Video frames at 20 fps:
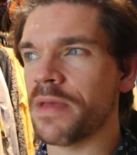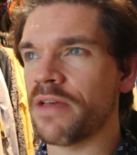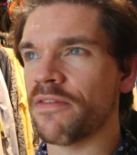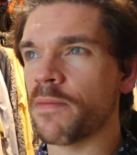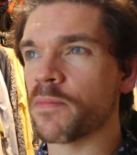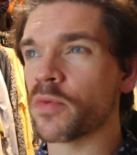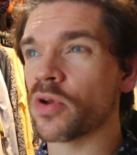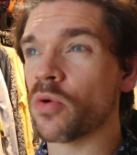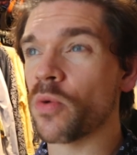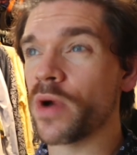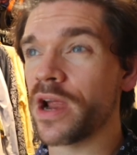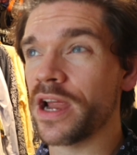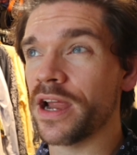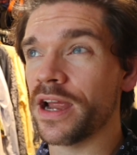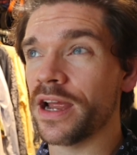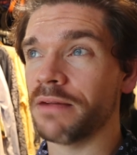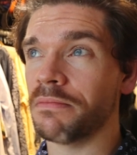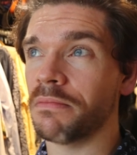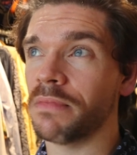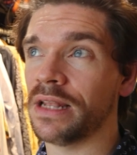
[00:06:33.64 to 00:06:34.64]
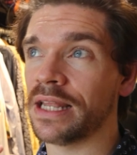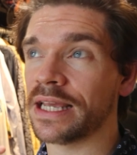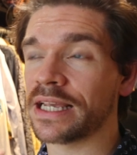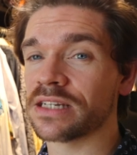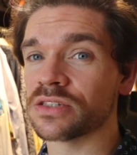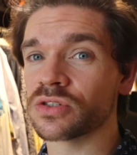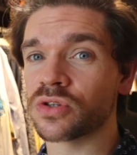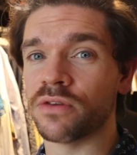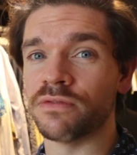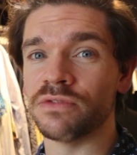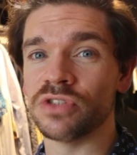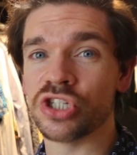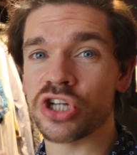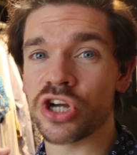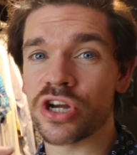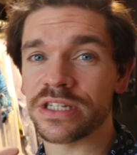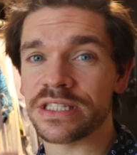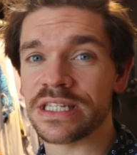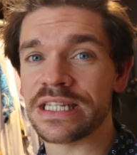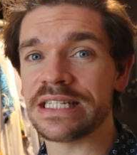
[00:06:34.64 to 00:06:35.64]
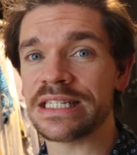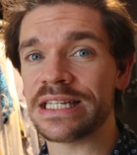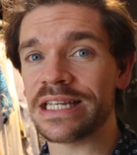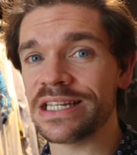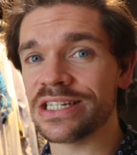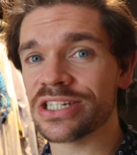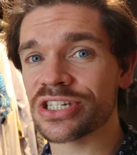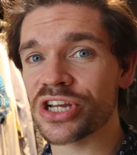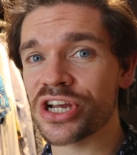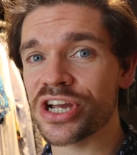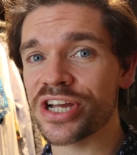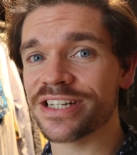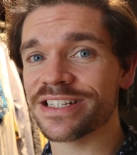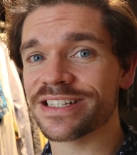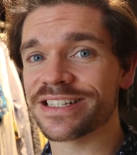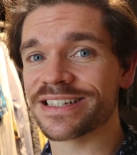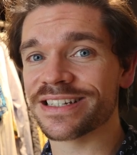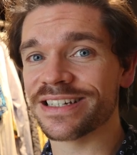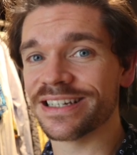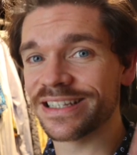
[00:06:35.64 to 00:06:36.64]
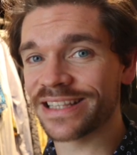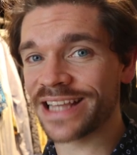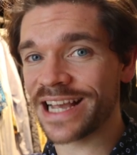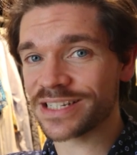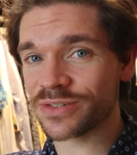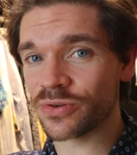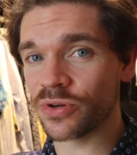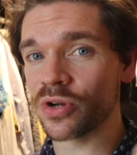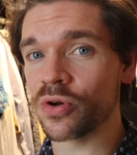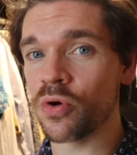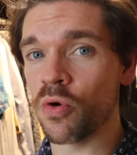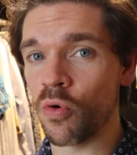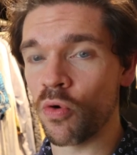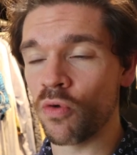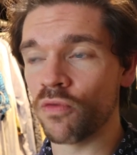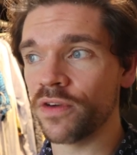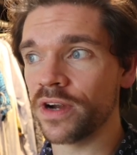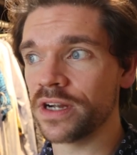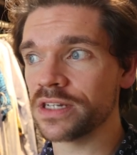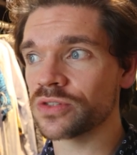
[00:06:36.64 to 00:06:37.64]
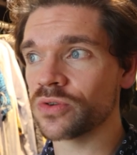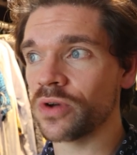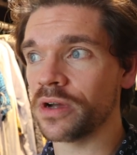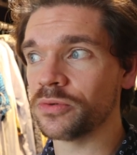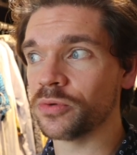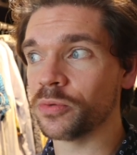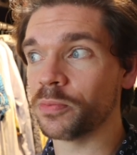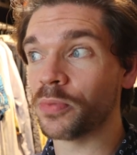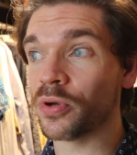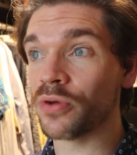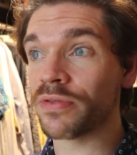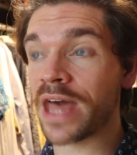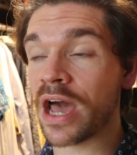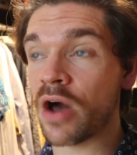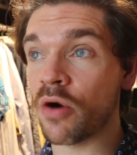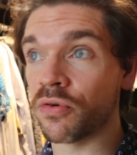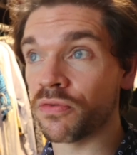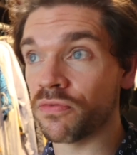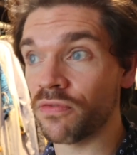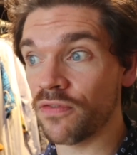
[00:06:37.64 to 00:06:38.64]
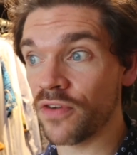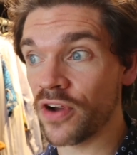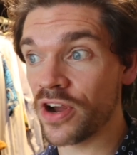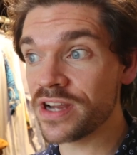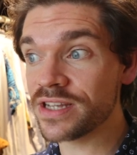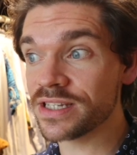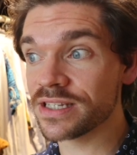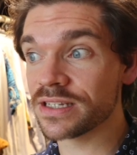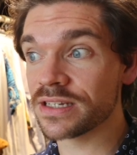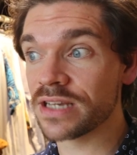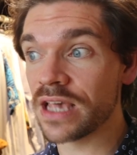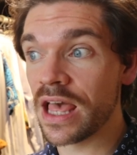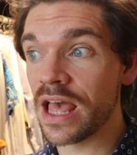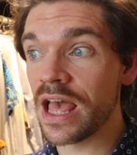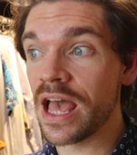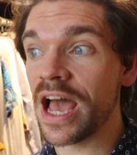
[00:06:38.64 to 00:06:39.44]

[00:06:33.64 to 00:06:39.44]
If I'm gonna wear like a sort of jersey t-shirt, that's gotta go over, so I will put that on first,